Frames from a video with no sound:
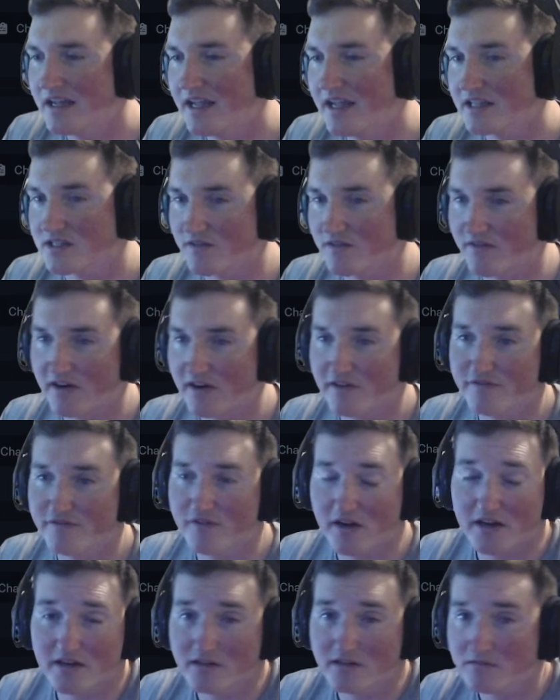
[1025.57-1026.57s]
It's a very
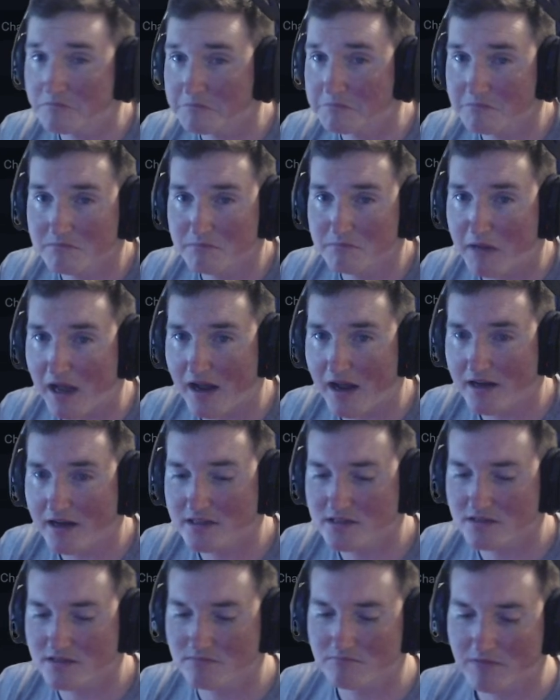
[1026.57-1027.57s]
fun
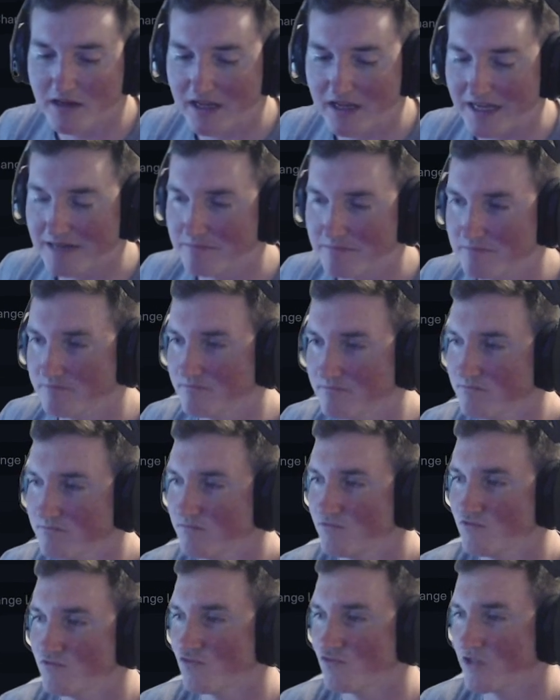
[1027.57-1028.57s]
box. Um,
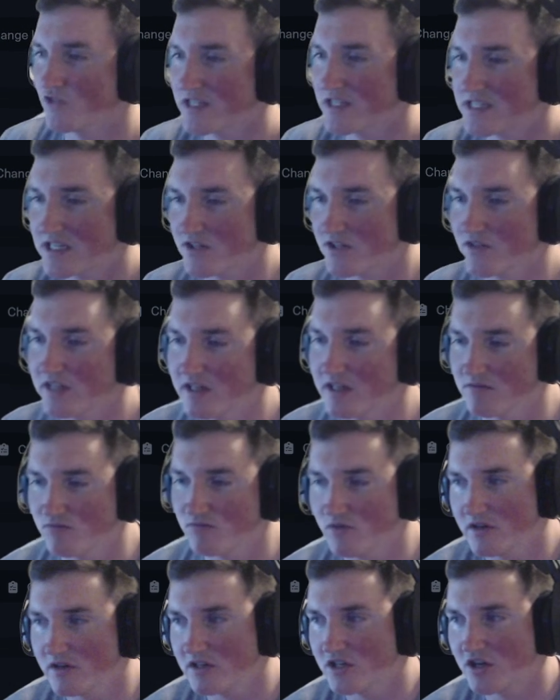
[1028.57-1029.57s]
realistically,
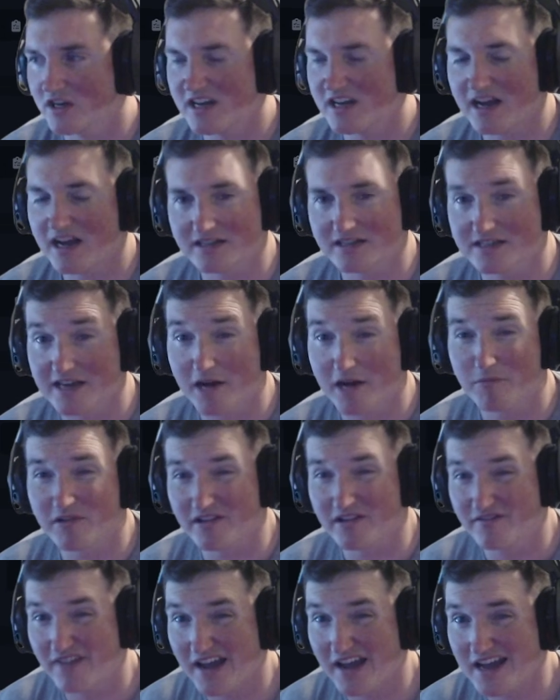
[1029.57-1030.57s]
you can knock this out
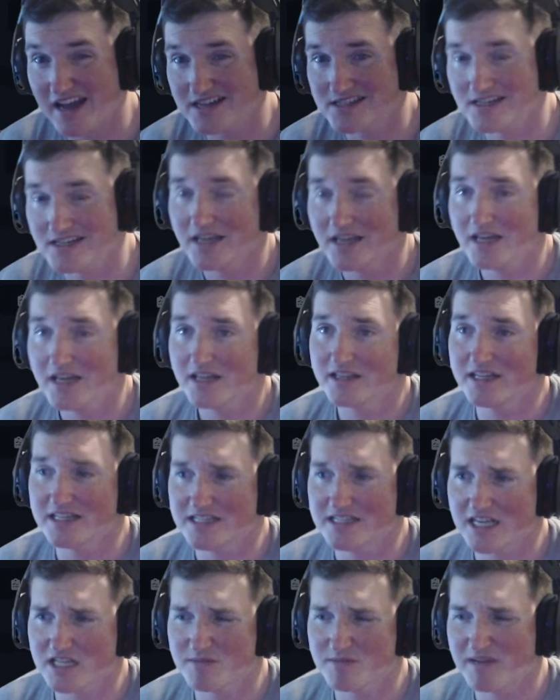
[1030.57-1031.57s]
pretty fast. The
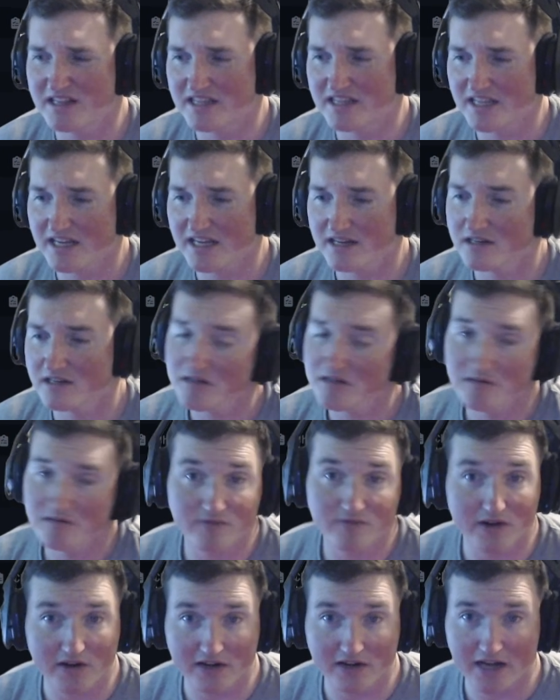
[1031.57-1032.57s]
assessment at the end,
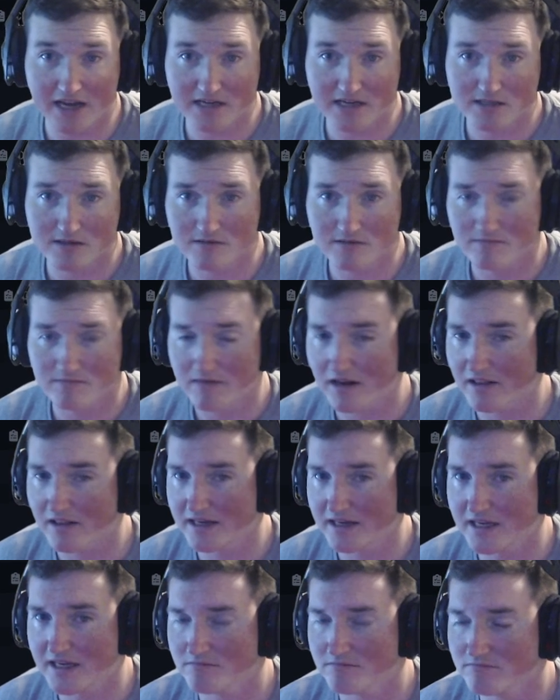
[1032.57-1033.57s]
very nice. I
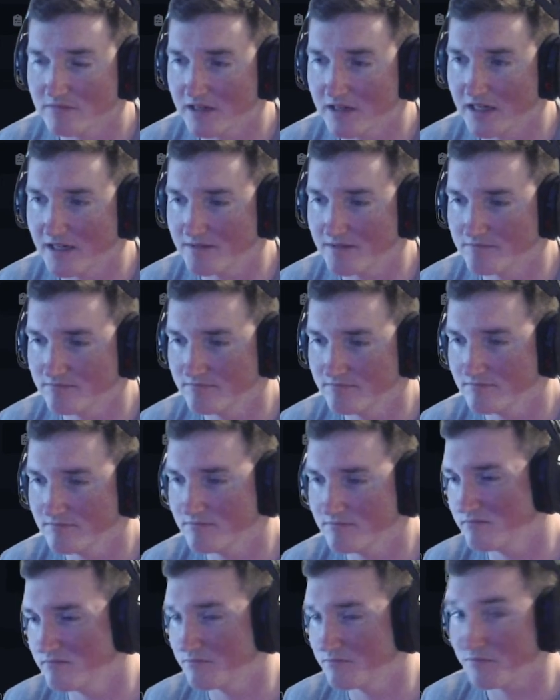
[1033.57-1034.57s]
like it. Um,
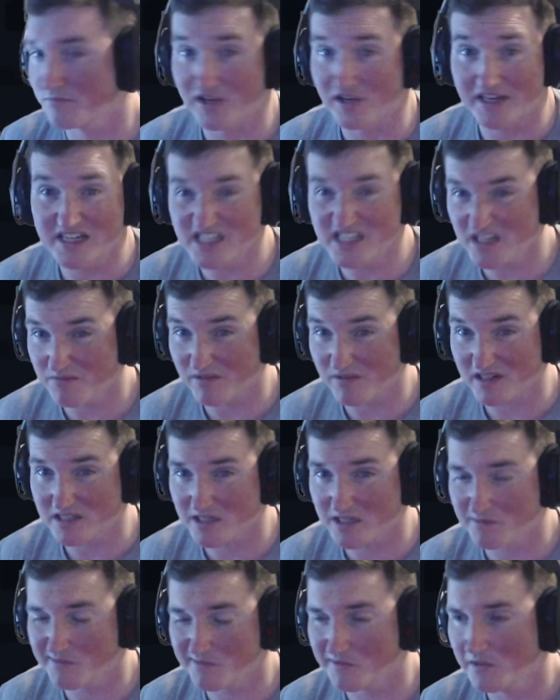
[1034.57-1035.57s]
pretty easy, pretty
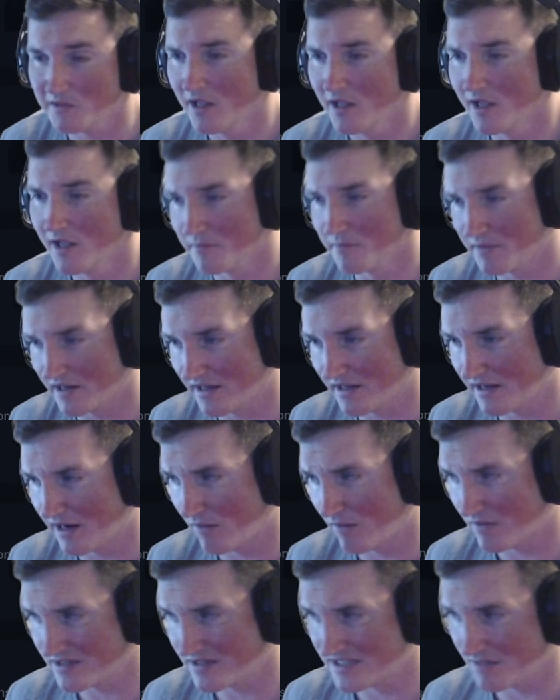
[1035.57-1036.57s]
simple. But
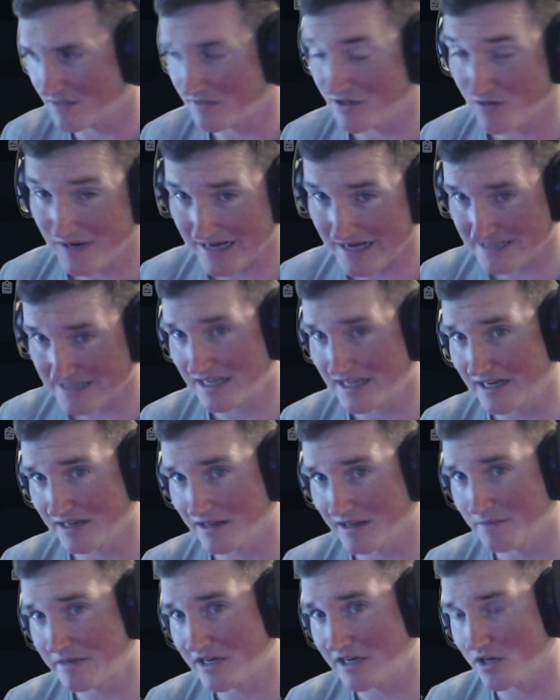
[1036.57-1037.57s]
I want to see what you guys
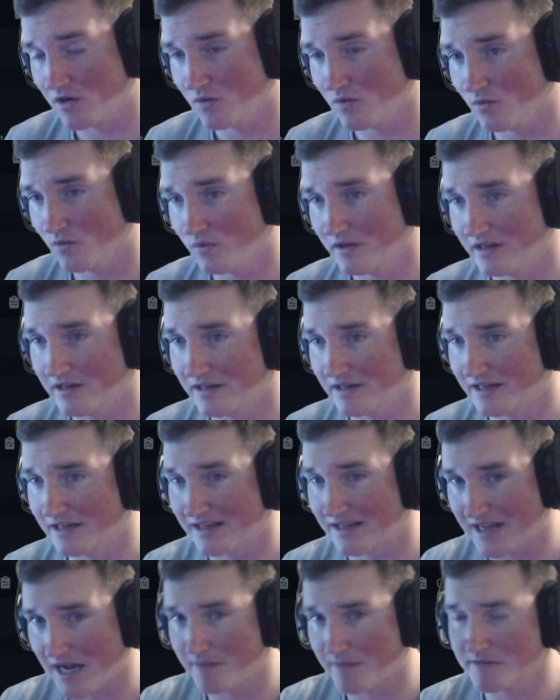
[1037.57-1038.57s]
think. Let me know in
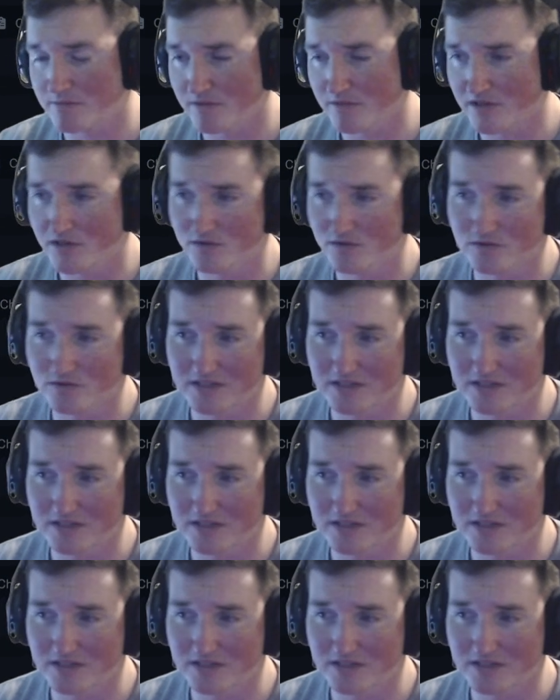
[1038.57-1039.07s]
the comments below.